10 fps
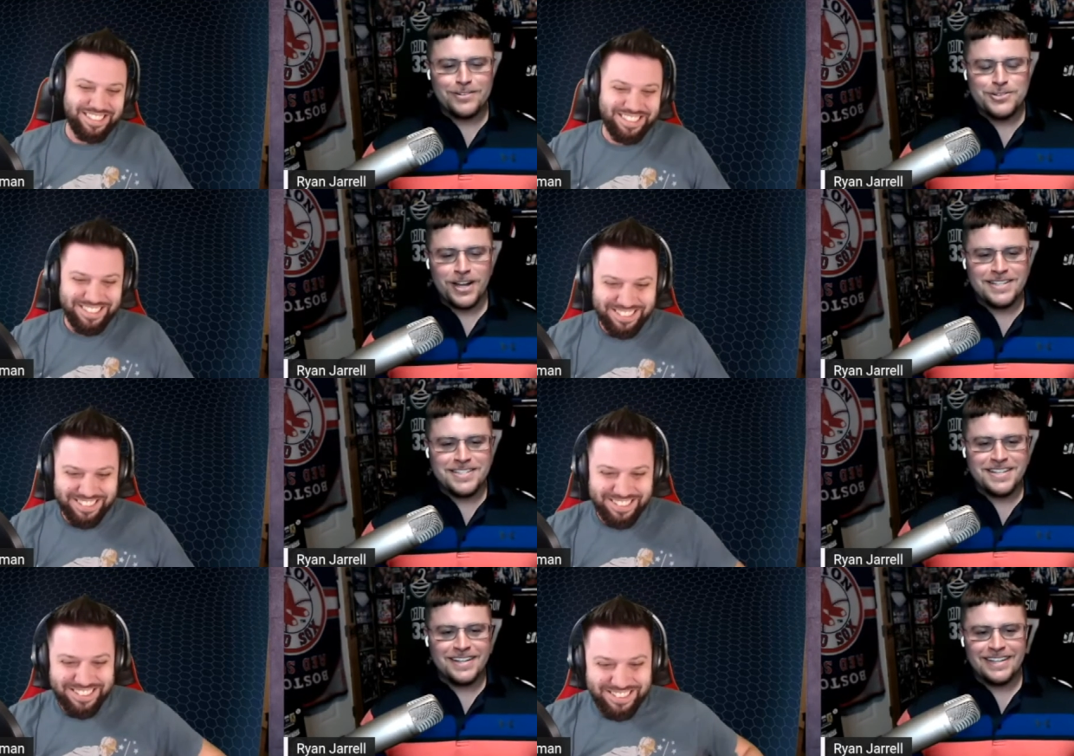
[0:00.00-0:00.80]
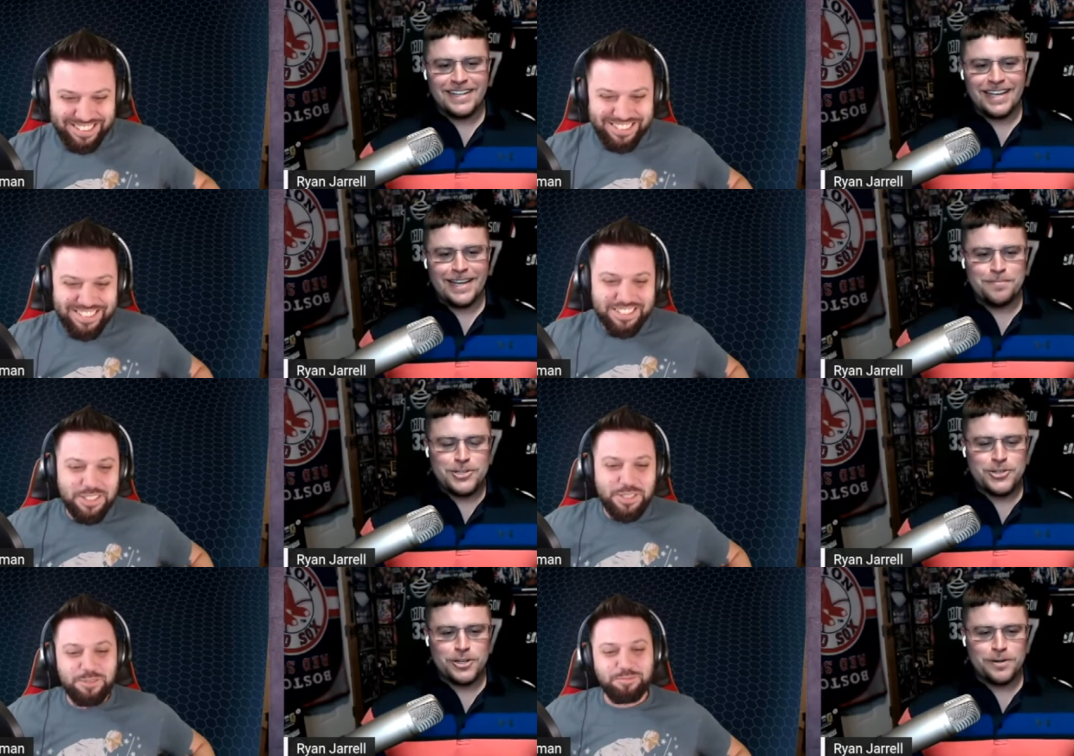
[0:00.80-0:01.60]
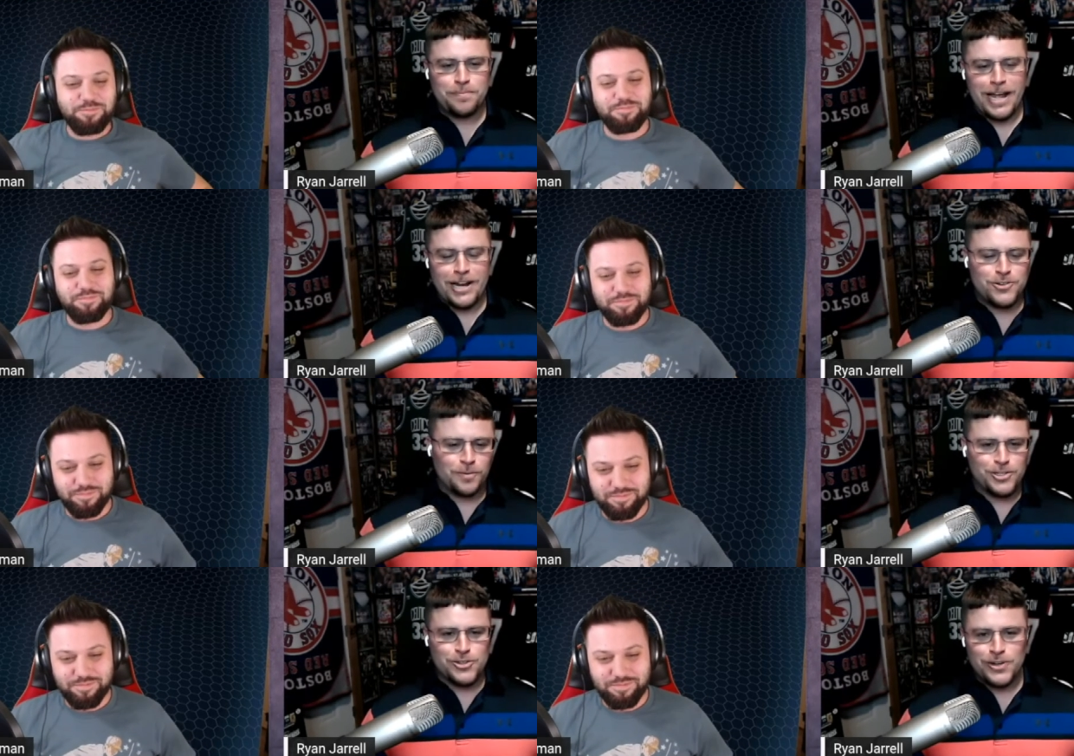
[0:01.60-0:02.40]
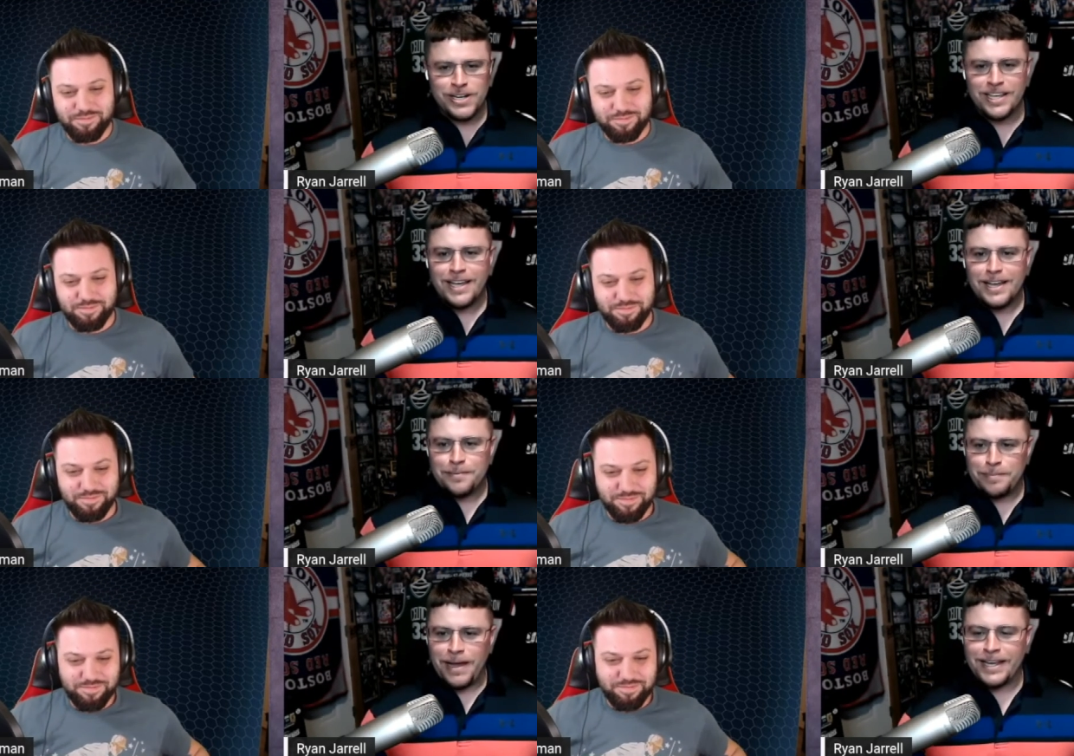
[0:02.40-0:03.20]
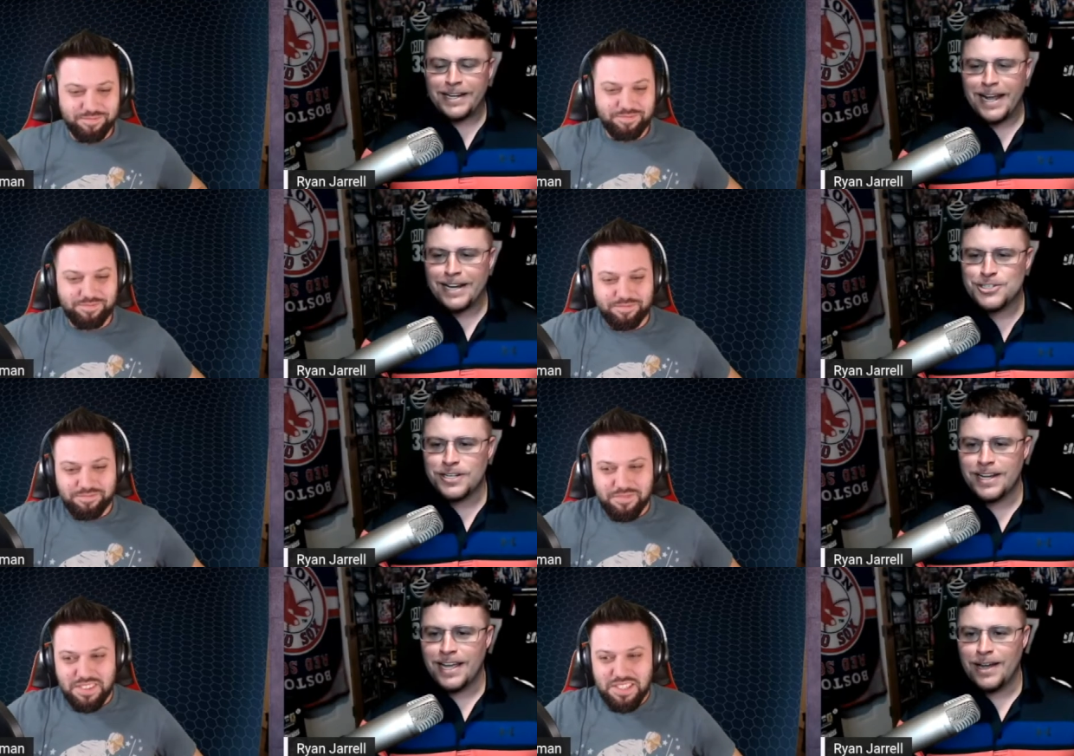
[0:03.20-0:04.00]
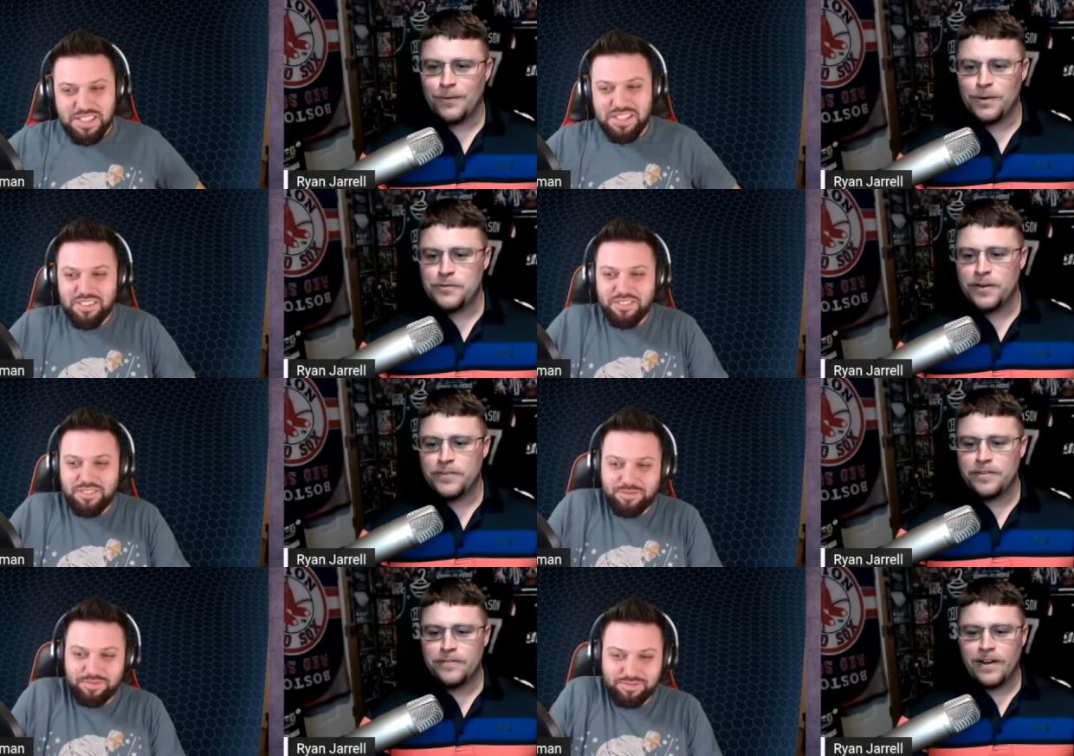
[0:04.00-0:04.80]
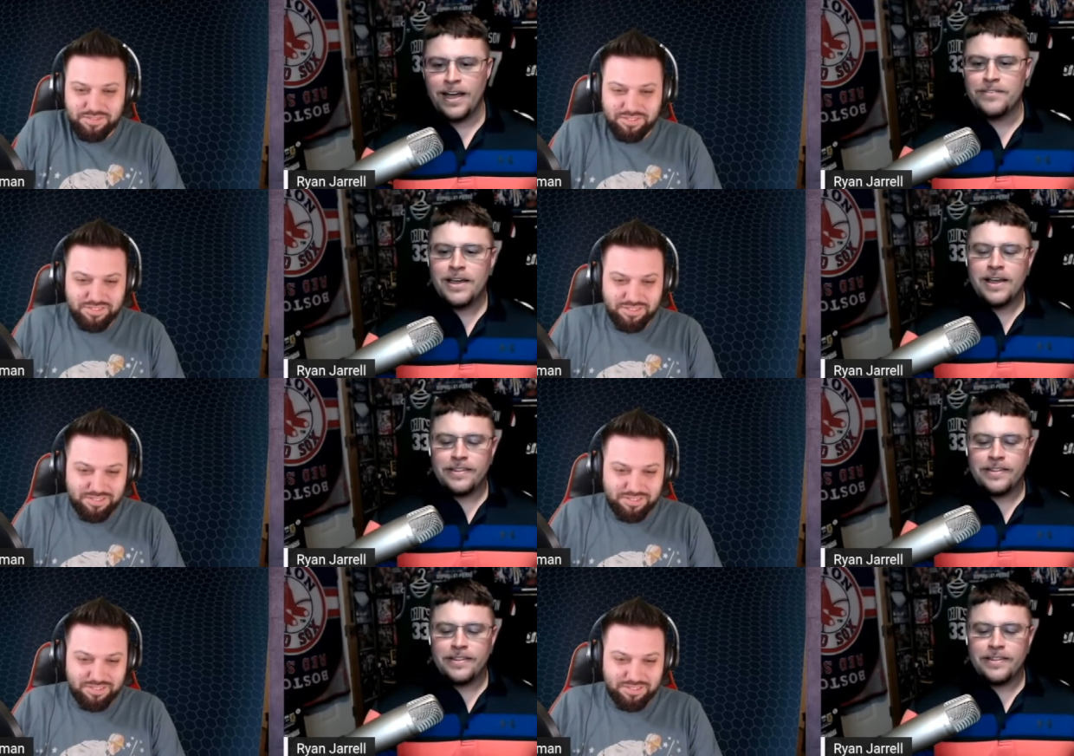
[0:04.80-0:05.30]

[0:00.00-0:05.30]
Speaker 1: Michael Johnson uh, and Mr. Patrick Patrick back in action at 155.